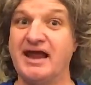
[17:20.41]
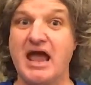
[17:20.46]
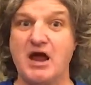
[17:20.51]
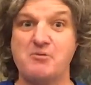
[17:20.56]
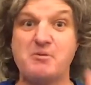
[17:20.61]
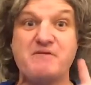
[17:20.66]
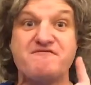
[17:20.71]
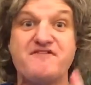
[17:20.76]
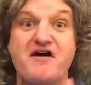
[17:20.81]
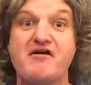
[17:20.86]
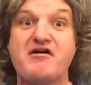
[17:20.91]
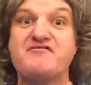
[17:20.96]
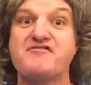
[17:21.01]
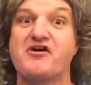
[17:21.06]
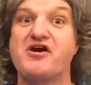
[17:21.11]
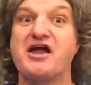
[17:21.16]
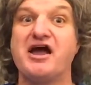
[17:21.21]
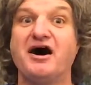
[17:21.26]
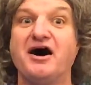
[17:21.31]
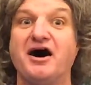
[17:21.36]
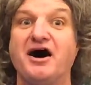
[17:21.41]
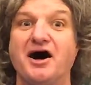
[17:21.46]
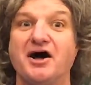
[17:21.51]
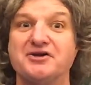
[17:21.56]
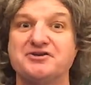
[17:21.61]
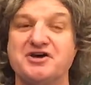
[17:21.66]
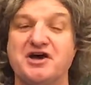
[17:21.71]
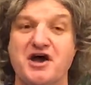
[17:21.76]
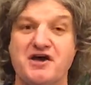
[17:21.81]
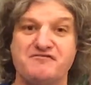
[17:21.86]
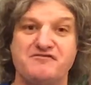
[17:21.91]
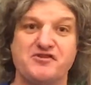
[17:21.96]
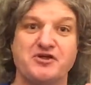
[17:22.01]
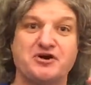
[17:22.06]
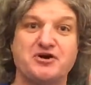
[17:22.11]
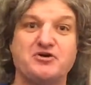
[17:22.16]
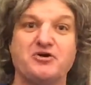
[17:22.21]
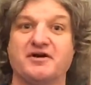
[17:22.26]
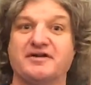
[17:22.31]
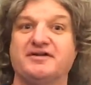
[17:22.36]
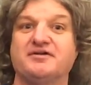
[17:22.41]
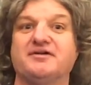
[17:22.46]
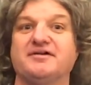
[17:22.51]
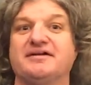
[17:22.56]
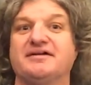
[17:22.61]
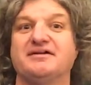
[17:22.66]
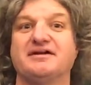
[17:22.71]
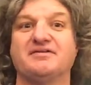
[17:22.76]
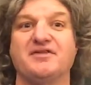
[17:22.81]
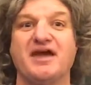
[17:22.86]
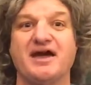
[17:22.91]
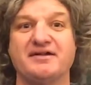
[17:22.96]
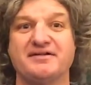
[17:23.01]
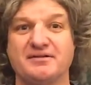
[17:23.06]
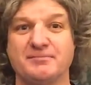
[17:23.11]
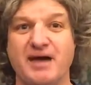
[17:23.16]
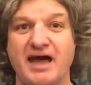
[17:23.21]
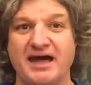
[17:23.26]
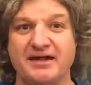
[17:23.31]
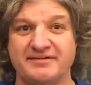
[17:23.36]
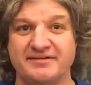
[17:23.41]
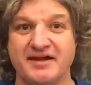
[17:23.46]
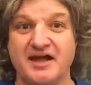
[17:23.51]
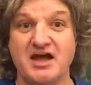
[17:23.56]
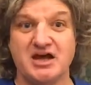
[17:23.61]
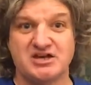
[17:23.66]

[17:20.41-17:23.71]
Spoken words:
It will be very, very hard for the crooks who are sending the SMS